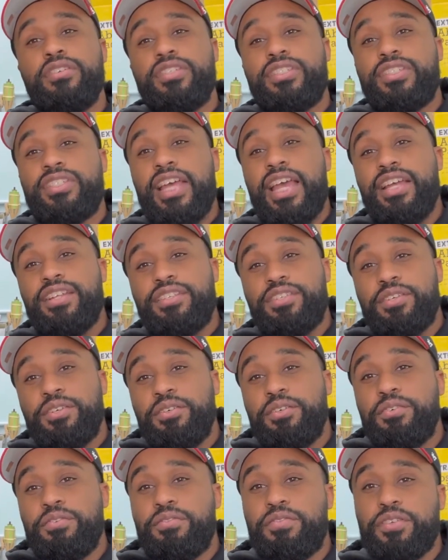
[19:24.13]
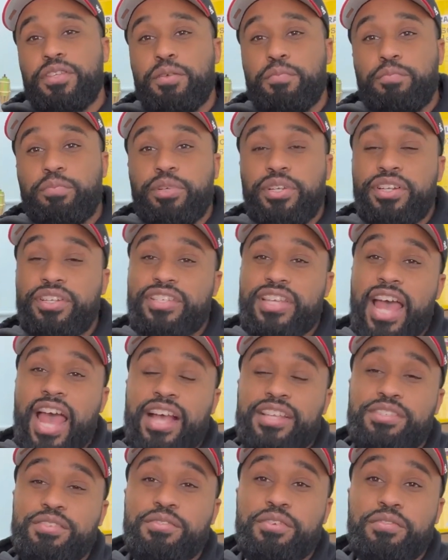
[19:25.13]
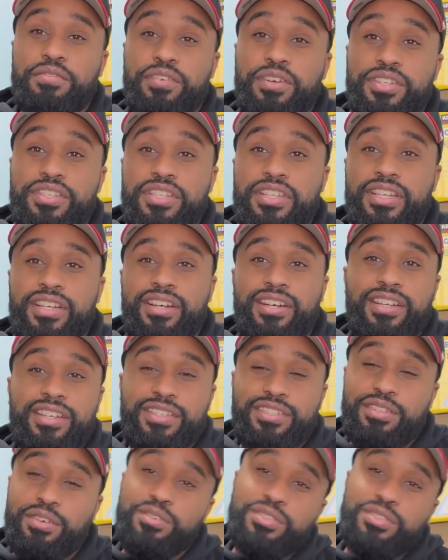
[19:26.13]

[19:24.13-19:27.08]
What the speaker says: Stay tuned for the Breeders Hacks University hoodies.